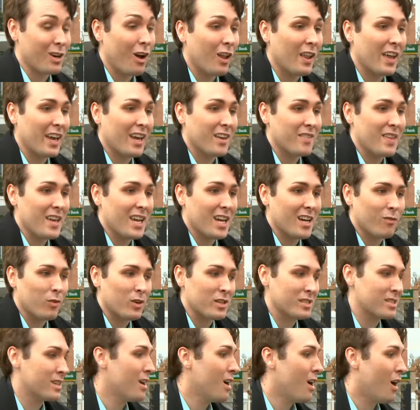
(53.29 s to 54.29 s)
And all I could think
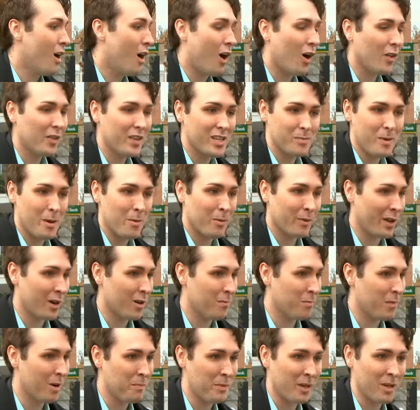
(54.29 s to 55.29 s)
of was all these people
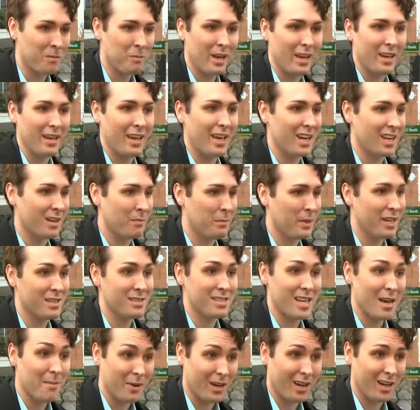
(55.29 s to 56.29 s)
that are bumping me, hitting me,
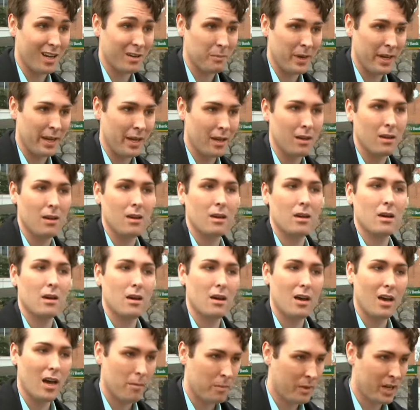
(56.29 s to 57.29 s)
stepping on me,
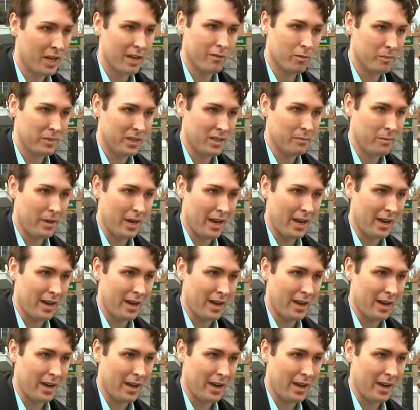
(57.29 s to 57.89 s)
how many of them didn't